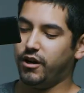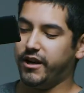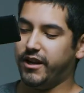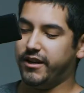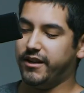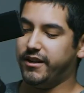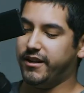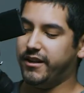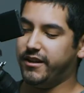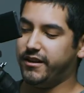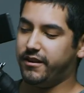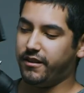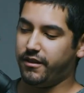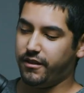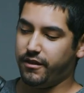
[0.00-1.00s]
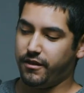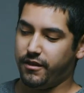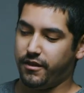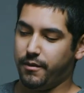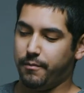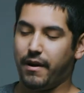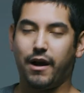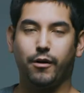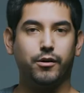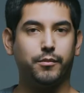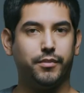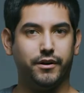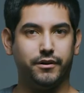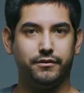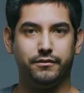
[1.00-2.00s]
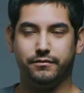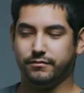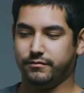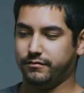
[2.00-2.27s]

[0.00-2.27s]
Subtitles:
ahead and hit the power button.